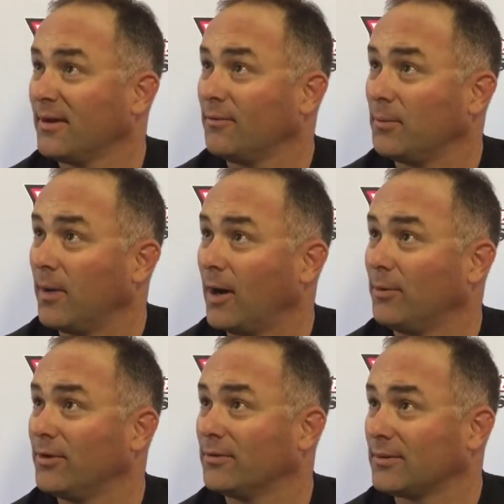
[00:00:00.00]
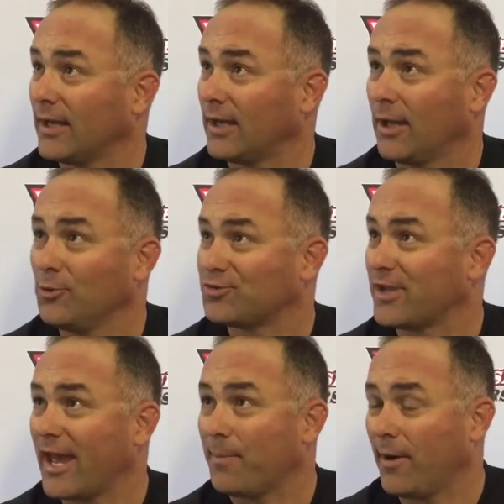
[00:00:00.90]
You know, we bobbled got a low
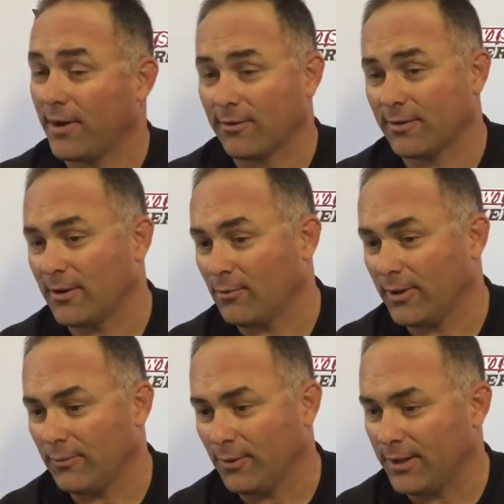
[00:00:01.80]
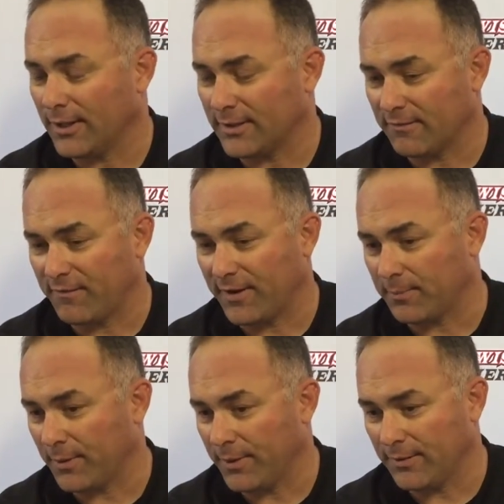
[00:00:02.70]
snap on it or you know, we, we hit that
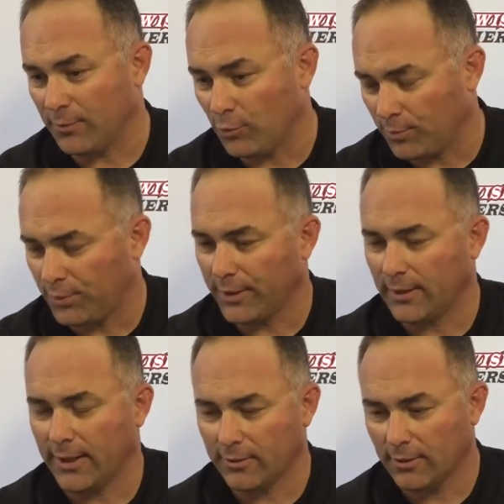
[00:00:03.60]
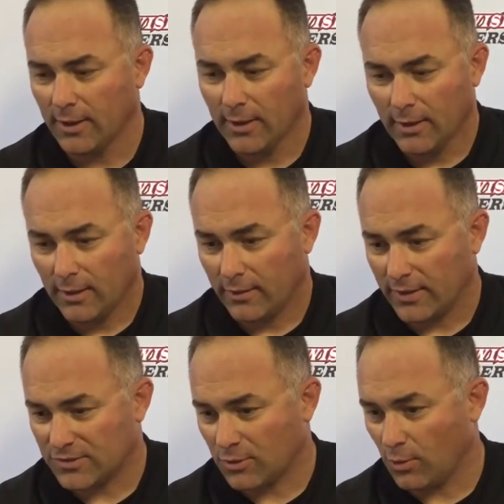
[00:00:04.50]
fake punt, and one play later
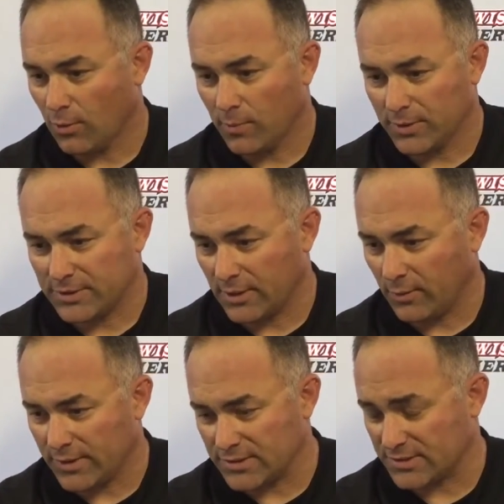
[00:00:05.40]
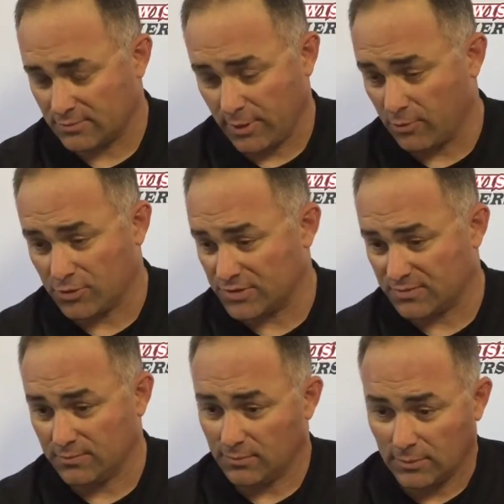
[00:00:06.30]
they scored. But you know, we just we were just